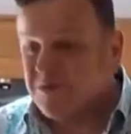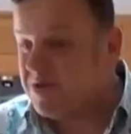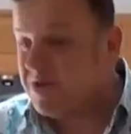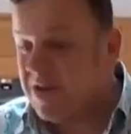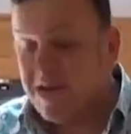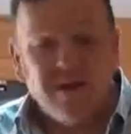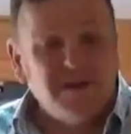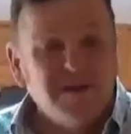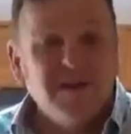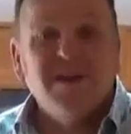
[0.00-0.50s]

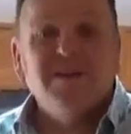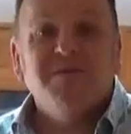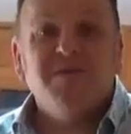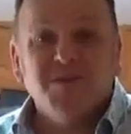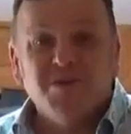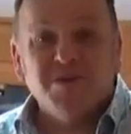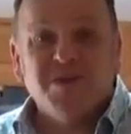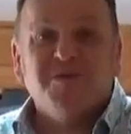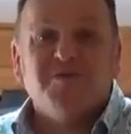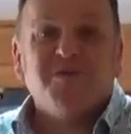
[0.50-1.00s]
So if you're
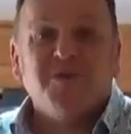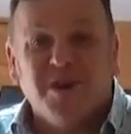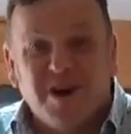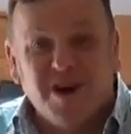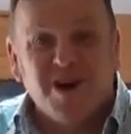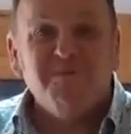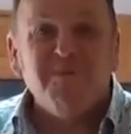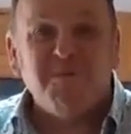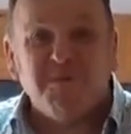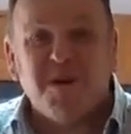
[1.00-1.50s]
looking for a
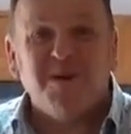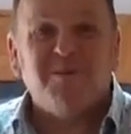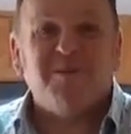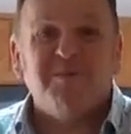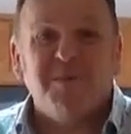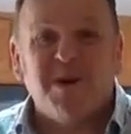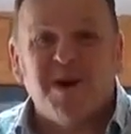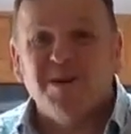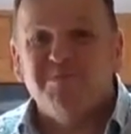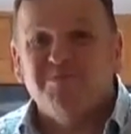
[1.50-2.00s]
home away from
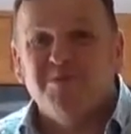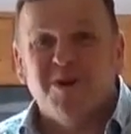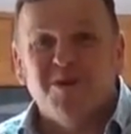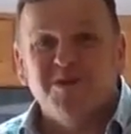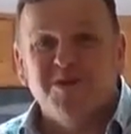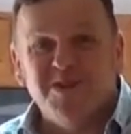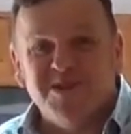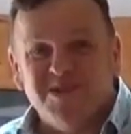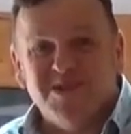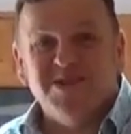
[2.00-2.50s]
home, well,
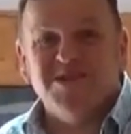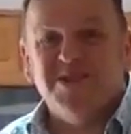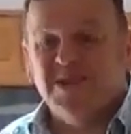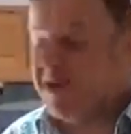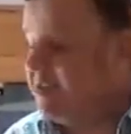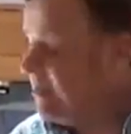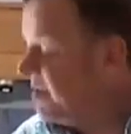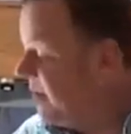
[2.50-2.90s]
this is it.